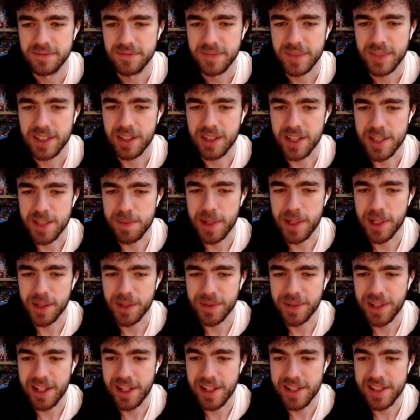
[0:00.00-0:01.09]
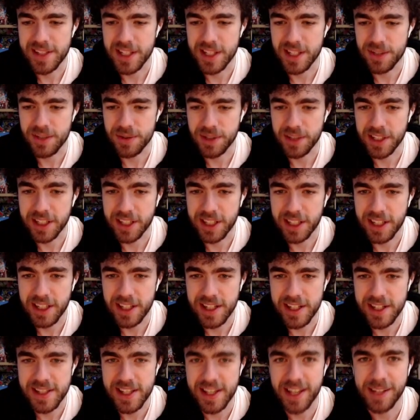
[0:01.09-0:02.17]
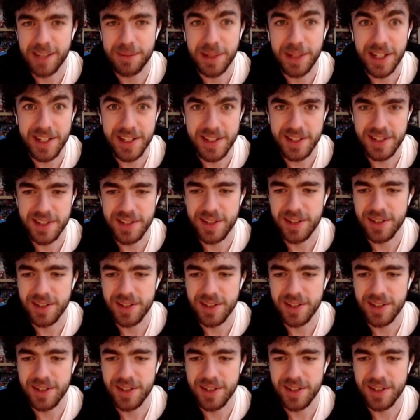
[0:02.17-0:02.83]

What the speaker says: Go to battle phase, set a trillion cards, and pass the turn.